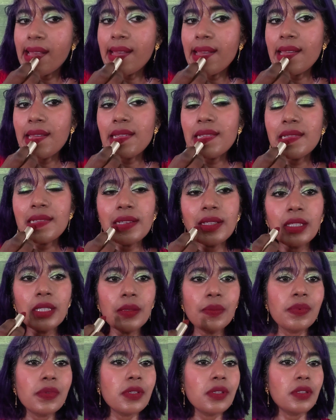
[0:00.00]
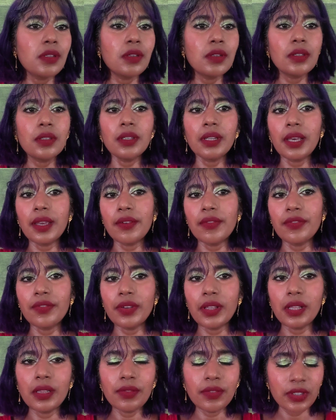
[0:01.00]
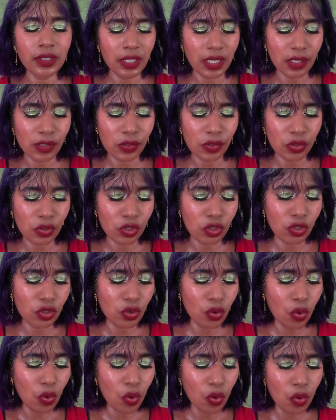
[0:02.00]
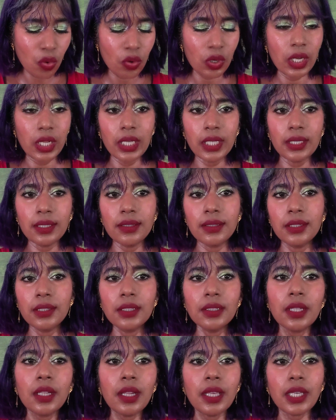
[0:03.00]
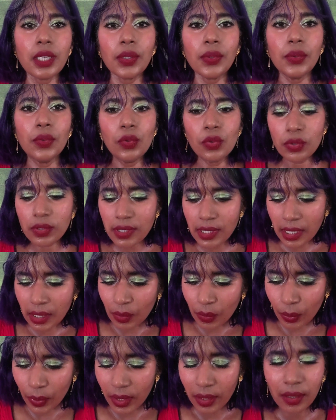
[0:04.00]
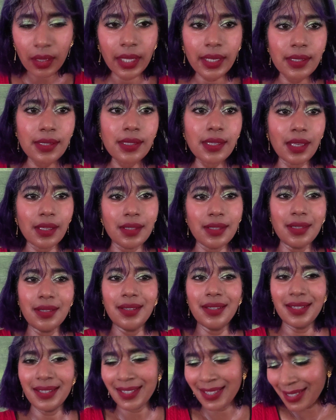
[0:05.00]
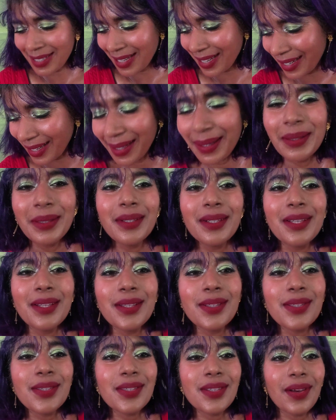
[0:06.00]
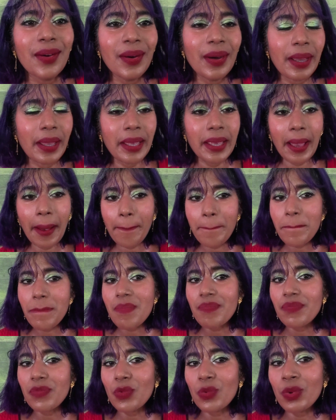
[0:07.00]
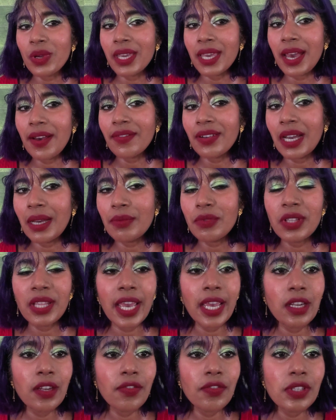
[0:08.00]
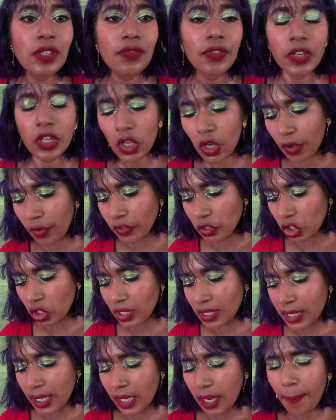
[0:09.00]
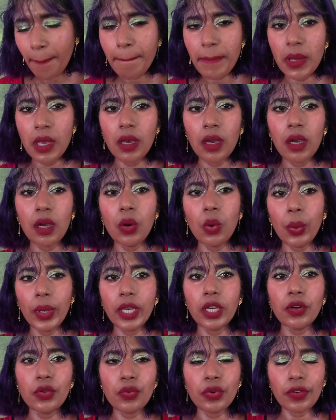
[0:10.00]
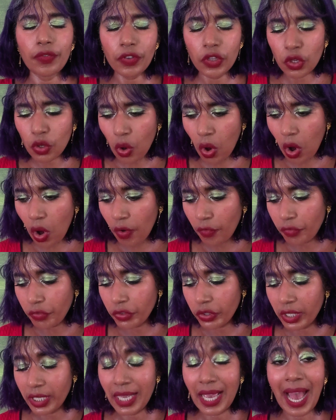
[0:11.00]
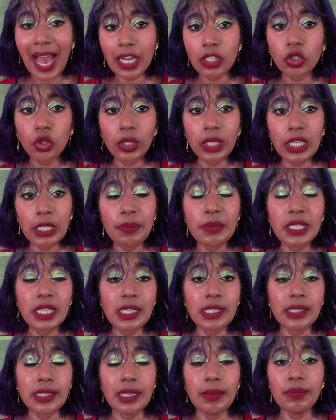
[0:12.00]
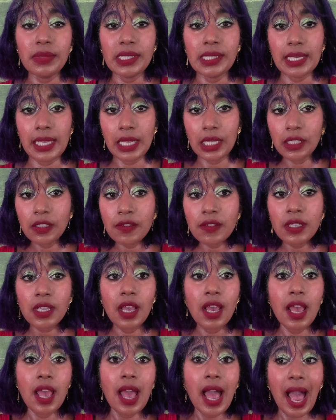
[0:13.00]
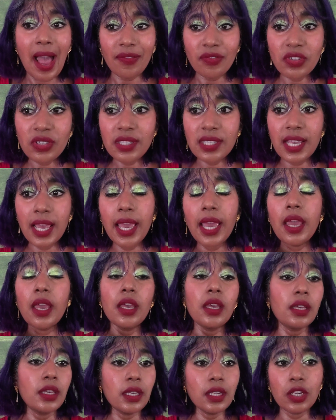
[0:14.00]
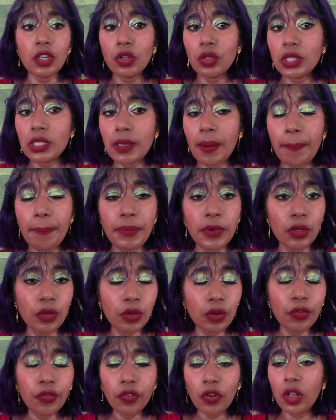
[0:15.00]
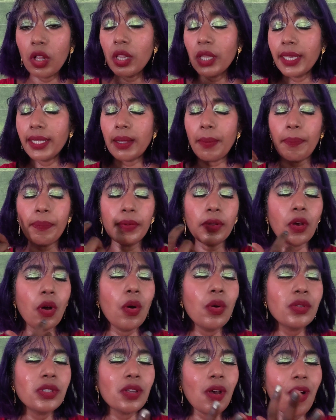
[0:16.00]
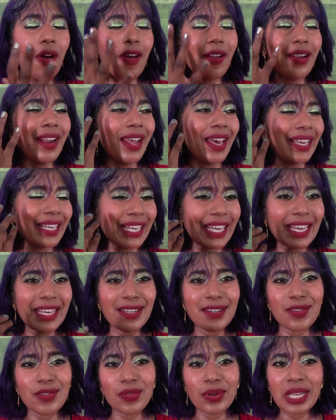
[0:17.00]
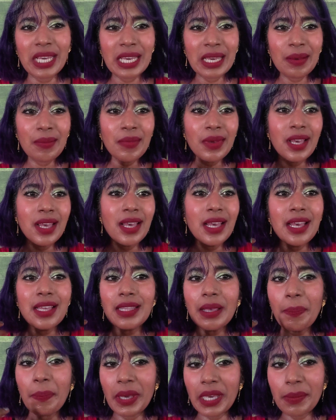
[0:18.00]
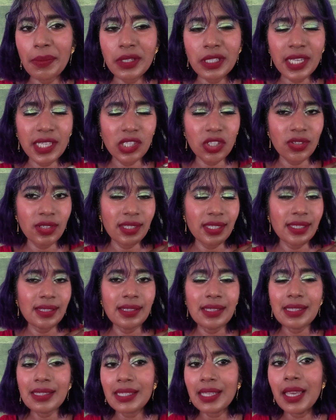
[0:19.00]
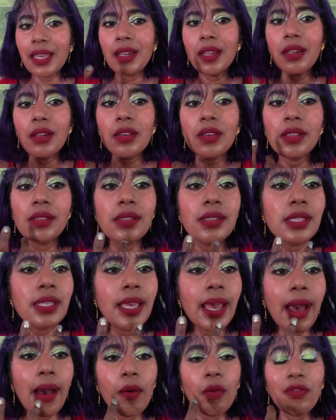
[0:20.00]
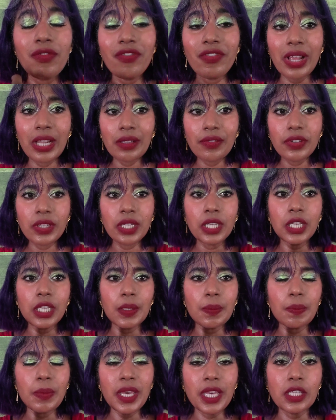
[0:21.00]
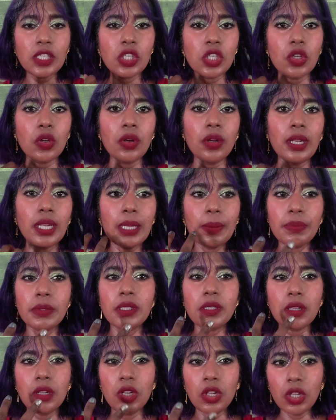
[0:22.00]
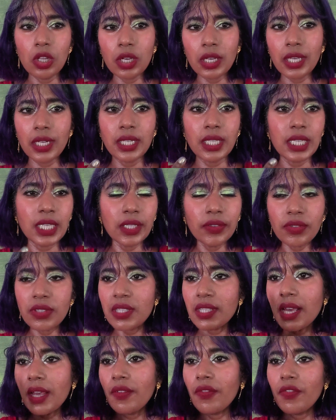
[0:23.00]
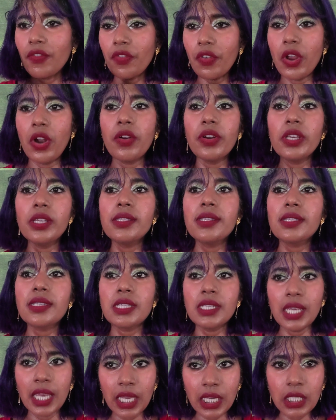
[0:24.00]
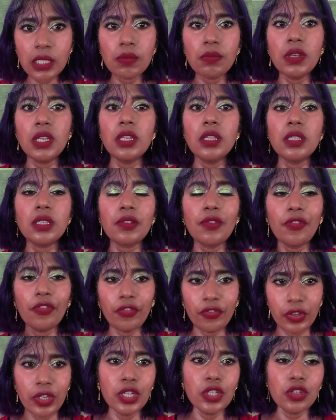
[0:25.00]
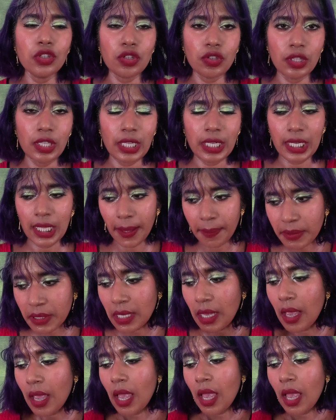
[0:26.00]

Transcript: It makes your lips look like velvet and so like oozing with like sexiness. So yep, we have come to the end of this video. Just like a quick review of the actual lipsticks themselves, I have to say it looks beautiful. It goes on like a dream. The pigmentation is insane, and you can see how velvety it makes your lips look. It gives that very statement finish to the lips.